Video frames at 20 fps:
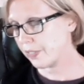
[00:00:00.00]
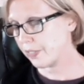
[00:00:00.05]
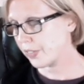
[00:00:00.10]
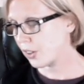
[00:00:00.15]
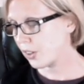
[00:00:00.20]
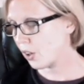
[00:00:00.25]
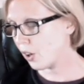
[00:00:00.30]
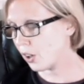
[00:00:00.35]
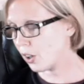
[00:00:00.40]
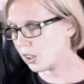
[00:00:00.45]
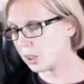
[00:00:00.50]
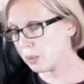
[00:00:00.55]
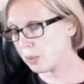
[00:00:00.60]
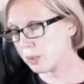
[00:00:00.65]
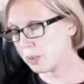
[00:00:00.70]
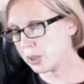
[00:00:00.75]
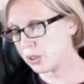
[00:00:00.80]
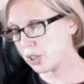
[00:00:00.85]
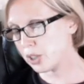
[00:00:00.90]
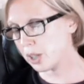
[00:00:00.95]
All had been
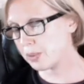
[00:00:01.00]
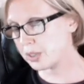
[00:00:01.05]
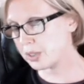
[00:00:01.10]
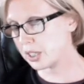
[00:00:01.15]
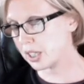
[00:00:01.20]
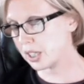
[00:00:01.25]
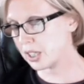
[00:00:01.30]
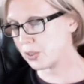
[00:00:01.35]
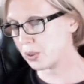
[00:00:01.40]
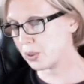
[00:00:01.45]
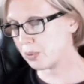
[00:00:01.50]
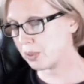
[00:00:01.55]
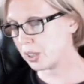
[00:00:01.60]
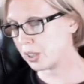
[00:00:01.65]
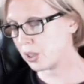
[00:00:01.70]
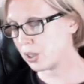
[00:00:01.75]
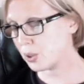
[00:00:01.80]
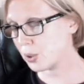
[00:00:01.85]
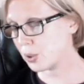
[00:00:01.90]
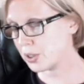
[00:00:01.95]
traumatized from being
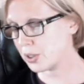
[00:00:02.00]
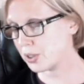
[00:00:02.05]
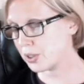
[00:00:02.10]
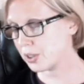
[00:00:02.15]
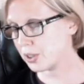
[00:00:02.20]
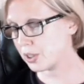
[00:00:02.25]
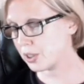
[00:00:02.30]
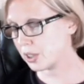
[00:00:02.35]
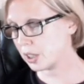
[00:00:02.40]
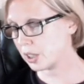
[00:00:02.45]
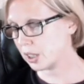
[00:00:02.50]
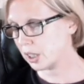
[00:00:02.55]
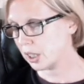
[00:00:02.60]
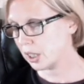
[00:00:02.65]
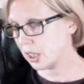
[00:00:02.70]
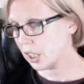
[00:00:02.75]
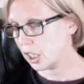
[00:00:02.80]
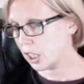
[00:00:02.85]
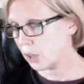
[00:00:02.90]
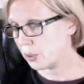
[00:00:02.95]
tortured.
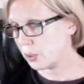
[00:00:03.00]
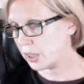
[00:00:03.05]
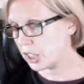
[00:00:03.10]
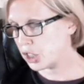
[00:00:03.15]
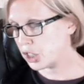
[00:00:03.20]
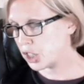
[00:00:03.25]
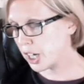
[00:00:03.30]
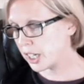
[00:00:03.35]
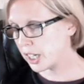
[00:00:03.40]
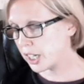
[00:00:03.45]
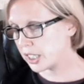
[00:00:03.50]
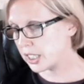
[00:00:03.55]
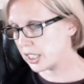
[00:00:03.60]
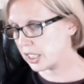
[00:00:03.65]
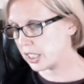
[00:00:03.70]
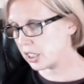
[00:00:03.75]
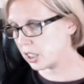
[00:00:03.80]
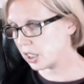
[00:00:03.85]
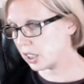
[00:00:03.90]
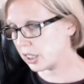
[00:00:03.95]
When he checked in
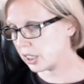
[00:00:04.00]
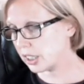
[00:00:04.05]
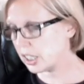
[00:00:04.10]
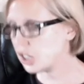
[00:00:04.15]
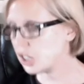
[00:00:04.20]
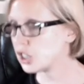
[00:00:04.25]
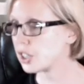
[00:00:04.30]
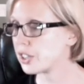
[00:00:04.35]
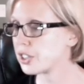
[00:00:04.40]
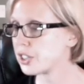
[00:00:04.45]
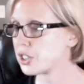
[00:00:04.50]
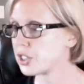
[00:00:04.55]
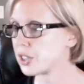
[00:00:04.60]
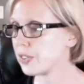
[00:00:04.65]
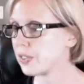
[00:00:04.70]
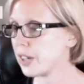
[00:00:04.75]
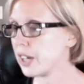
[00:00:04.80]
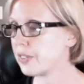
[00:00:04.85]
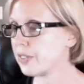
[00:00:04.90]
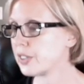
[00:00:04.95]
on each of the
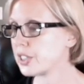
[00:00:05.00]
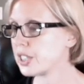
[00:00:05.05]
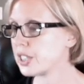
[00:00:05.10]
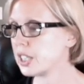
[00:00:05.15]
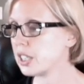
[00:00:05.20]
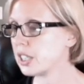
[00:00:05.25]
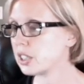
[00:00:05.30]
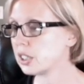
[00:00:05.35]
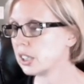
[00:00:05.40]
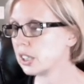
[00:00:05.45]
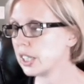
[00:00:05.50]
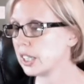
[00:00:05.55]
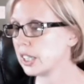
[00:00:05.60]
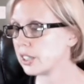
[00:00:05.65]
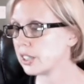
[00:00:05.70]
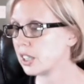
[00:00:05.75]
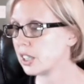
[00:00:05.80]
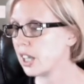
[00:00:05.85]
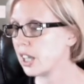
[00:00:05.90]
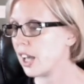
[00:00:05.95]
survivors a year
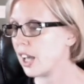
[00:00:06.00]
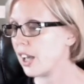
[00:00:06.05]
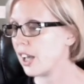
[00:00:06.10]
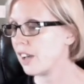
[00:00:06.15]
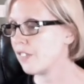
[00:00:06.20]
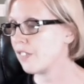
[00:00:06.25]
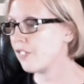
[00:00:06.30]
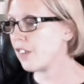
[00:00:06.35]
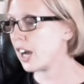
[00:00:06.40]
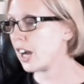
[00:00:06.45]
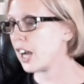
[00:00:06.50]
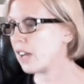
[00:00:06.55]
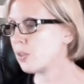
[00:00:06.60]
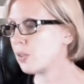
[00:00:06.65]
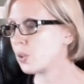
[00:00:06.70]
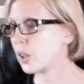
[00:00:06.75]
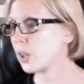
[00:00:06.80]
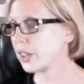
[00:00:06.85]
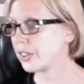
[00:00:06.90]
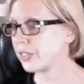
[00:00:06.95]
later, 5 were
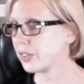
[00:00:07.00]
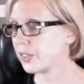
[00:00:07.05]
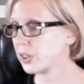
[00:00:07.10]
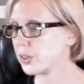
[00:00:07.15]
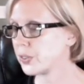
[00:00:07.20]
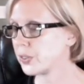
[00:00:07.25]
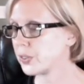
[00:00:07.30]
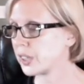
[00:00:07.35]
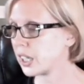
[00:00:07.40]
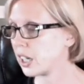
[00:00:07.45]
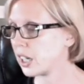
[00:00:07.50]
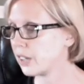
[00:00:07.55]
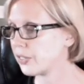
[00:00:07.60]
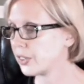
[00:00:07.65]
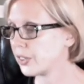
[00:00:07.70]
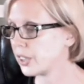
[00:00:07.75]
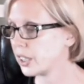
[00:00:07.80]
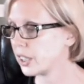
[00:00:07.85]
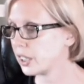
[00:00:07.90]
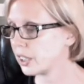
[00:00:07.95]
on the road to
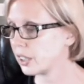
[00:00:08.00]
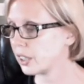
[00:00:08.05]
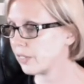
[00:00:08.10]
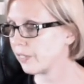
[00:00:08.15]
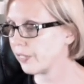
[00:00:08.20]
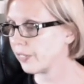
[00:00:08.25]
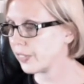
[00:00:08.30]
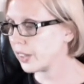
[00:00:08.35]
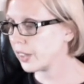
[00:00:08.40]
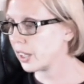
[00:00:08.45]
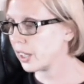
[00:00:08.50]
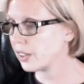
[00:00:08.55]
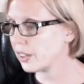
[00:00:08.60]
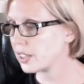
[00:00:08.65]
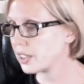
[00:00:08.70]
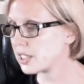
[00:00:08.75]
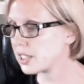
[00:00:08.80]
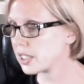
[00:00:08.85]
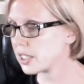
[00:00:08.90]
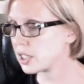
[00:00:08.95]
recovery. The
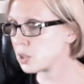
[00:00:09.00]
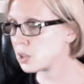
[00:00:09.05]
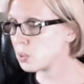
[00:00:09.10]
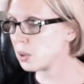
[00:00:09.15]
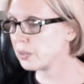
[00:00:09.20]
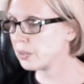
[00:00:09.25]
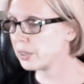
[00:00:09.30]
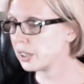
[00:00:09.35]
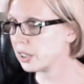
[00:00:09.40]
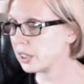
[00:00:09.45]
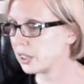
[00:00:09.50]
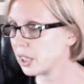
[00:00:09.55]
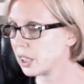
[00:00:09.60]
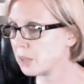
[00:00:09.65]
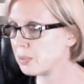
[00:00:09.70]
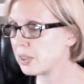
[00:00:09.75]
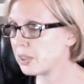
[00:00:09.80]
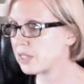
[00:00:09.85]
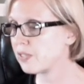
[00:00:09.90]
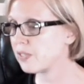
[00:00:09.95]
6th woman had
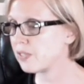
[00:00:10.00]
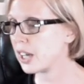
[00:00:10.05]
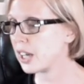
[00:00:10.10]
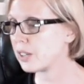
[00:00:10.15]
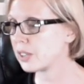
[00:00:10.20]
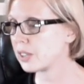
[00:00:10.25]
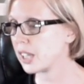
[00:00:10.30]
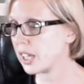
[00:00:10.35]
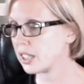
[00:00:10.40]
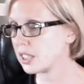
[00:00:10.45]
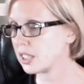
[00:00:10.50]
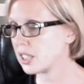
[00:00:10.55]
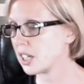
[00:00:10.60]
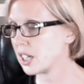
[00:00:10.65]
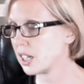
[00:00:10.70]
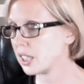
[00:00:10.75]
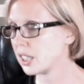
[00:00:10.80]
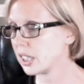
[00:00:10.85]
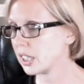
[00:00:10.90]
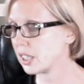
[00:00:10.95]
been found
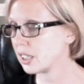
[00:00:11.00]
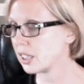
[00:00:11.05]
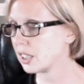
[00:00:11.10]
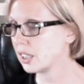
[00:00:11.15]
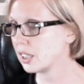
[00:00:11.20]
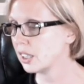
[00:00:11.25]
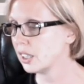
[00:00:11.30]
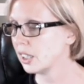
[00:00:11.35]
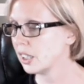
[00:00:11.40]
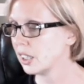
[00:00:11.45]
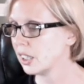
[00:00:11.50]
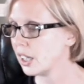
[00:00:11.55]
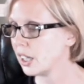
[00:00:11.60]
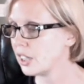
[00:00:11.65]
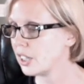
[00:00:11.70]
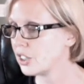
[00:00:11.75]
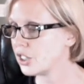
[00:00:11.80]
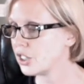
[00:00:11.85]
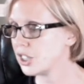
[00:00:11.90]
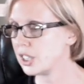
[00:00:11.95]
catatonic, and
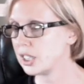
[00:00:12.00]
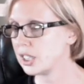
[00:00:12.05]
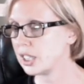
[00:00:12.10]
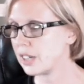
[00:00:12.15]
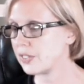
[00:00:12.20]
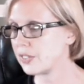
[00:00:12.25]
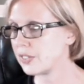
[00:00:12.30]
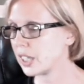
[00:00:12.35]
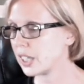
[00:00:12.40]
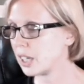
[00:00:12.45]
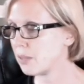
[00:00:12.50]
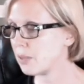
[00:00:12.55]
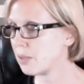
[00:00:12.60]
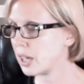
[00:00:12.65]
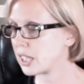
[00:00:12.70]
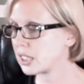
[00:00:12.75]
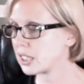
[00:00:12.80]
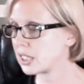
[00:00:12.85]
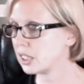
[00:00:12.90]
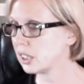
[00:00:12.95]
she never came back
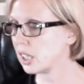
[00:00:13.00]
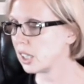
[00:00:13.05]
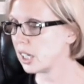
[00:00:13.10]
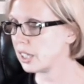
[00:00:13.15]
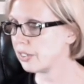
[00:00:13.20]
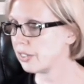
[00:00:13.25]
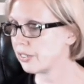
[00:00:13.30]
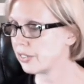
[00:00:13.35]
to life.